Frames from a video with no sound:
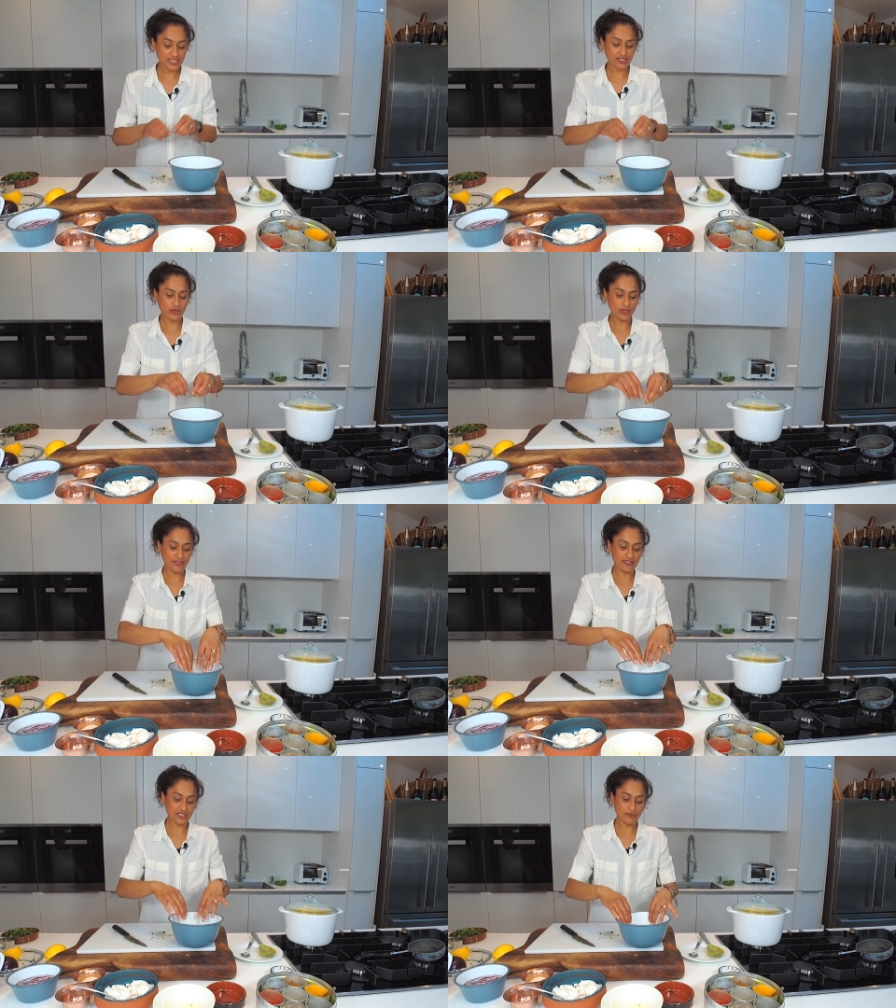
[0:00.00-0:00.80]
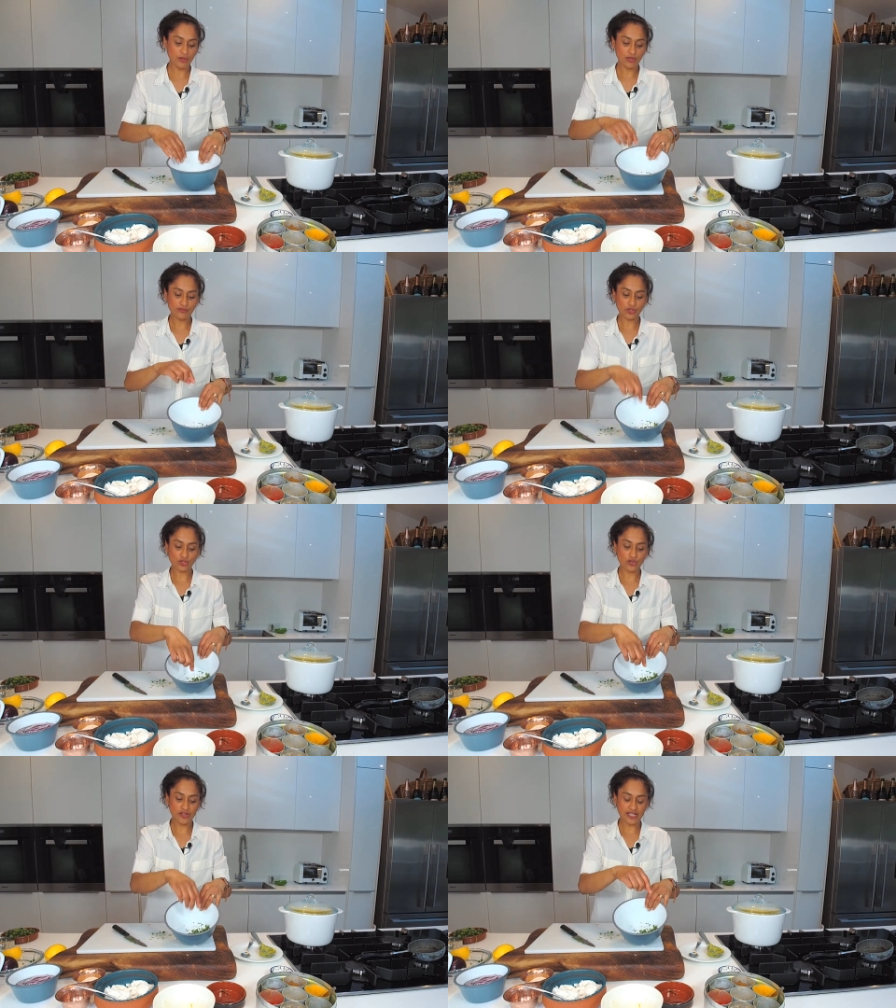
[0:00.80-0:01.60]
So in this bowl I've got
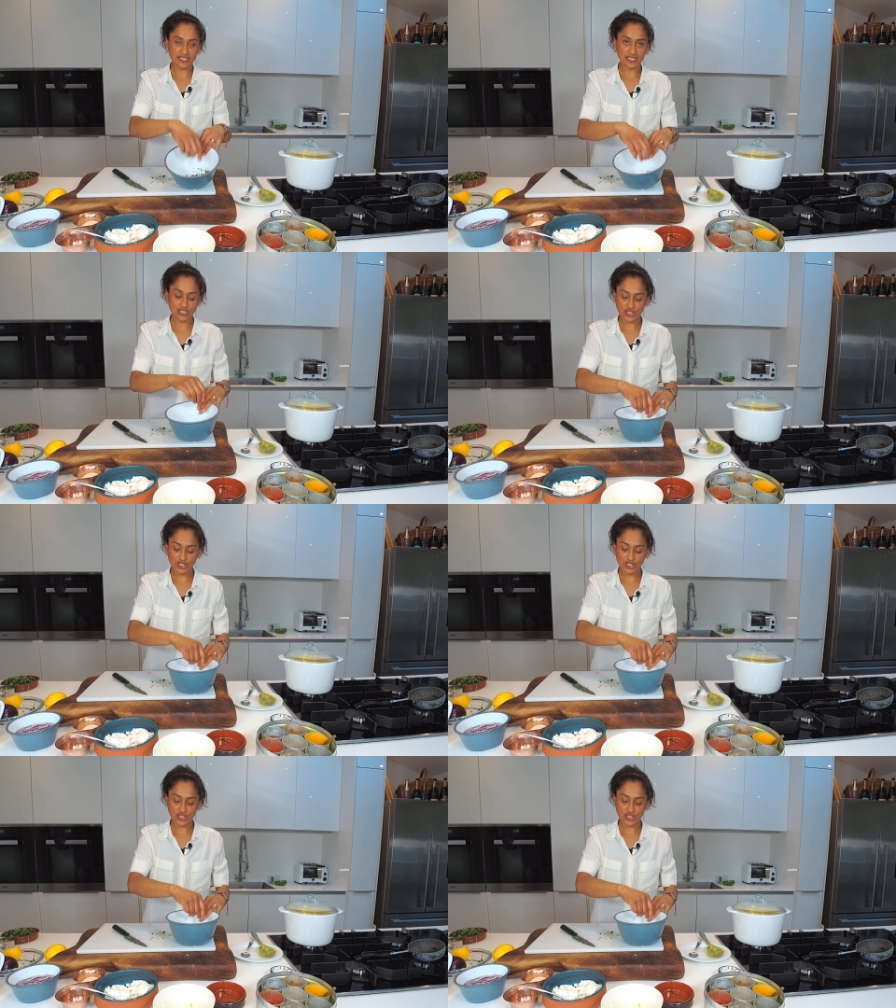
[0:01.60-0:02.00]
coriander and